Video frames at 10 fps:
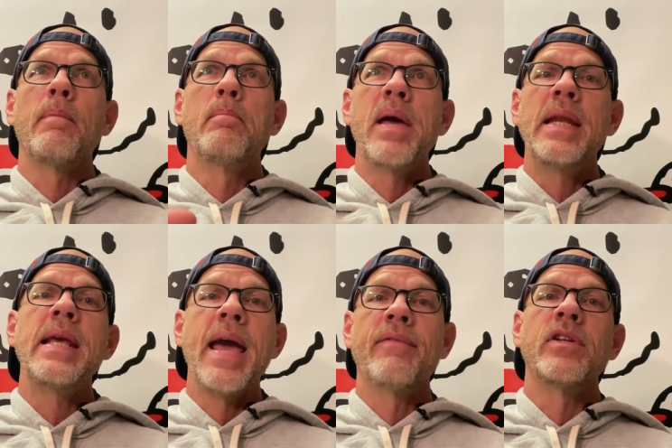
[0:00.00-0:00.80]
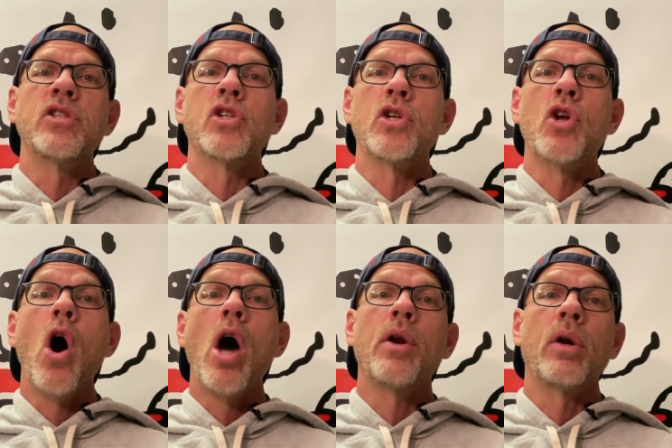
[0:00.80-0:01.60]
Betty Evans'
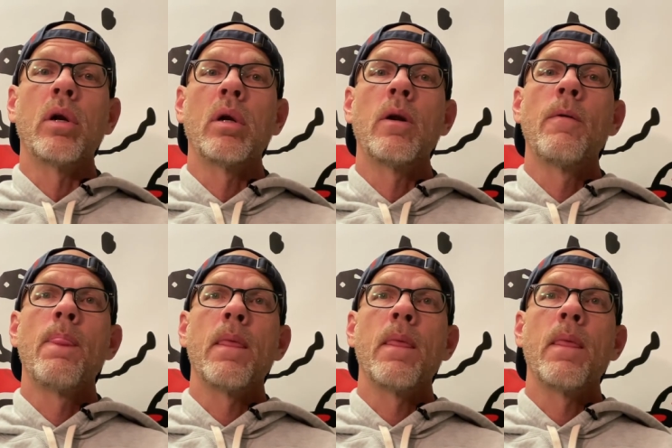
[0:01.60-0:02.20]
daughter